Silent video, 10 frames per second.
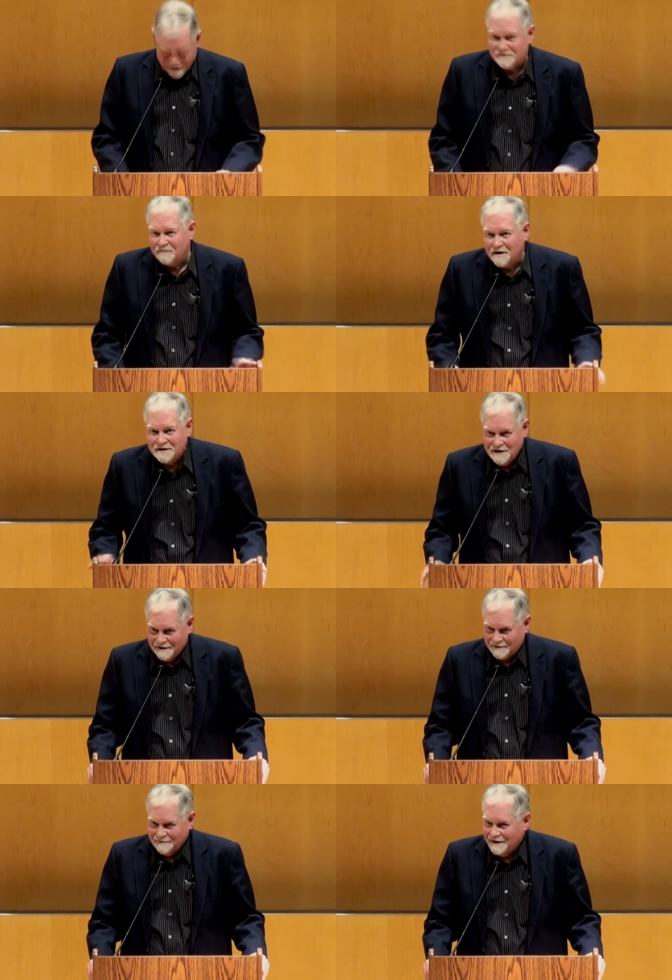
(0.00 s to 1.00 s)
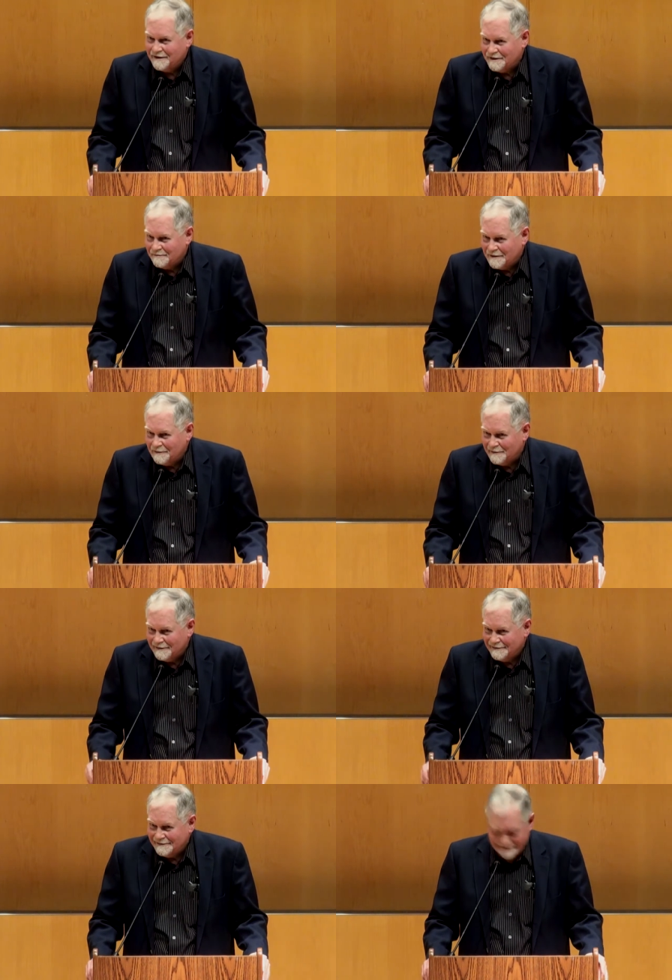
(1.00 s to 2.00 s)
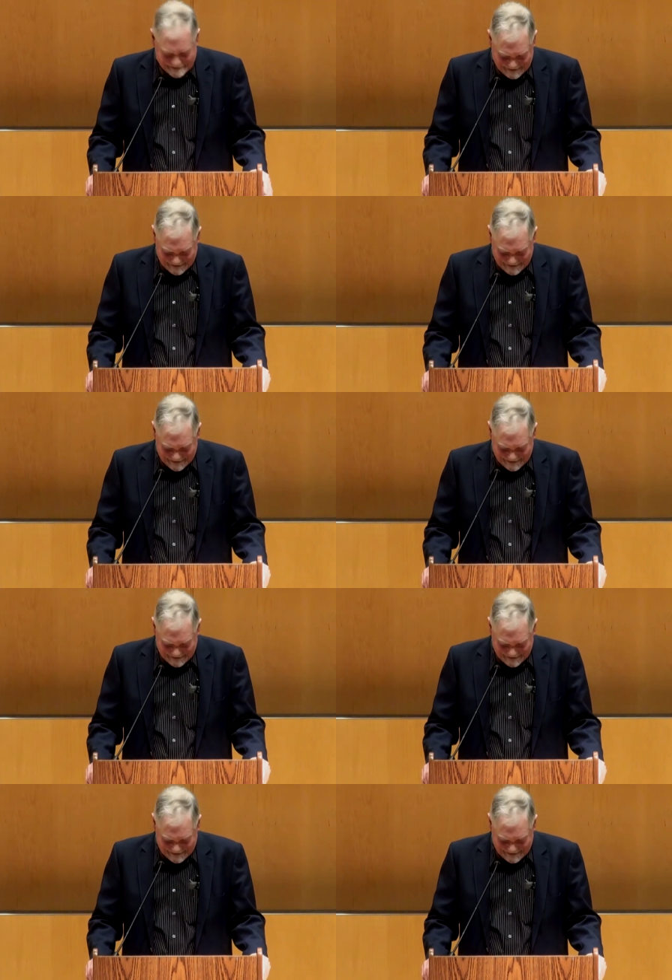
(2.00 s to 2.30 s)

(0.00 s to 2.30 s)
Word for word: I was very young when I came to Cornell,